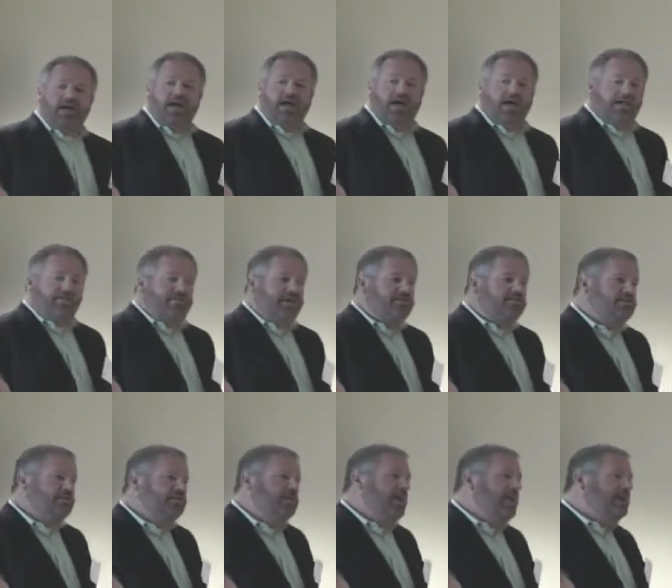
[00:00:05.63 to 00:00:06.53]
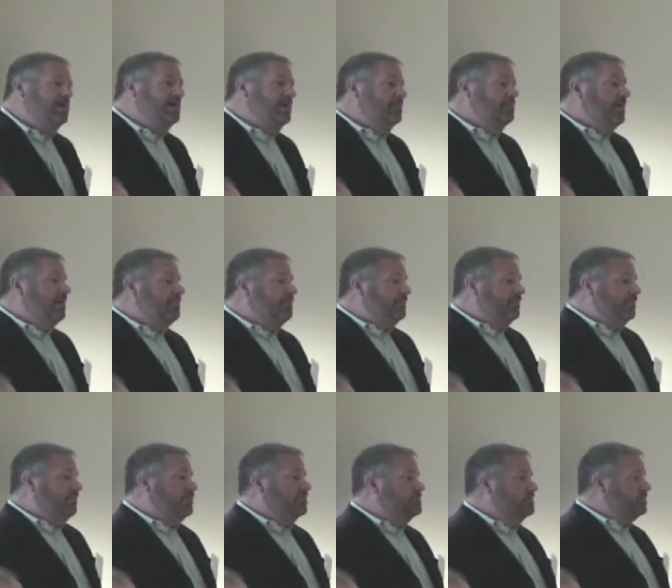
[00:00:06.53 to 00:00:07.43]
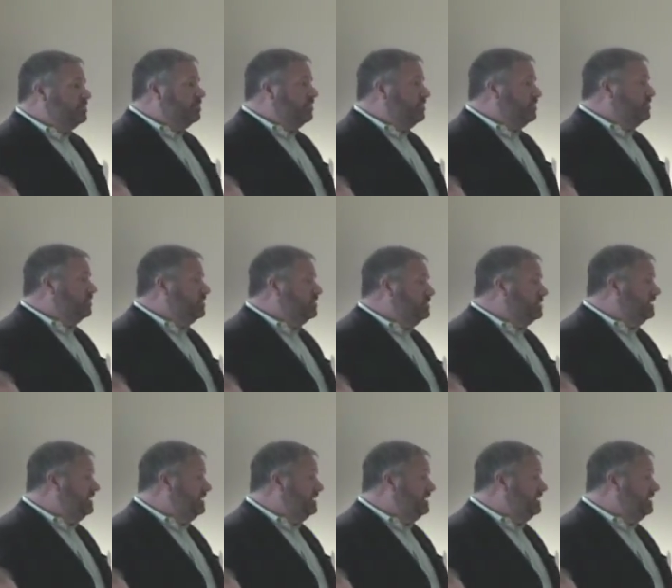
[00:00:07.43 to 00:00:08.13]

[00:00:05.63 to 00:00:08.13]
Uh, and eventually I got my first book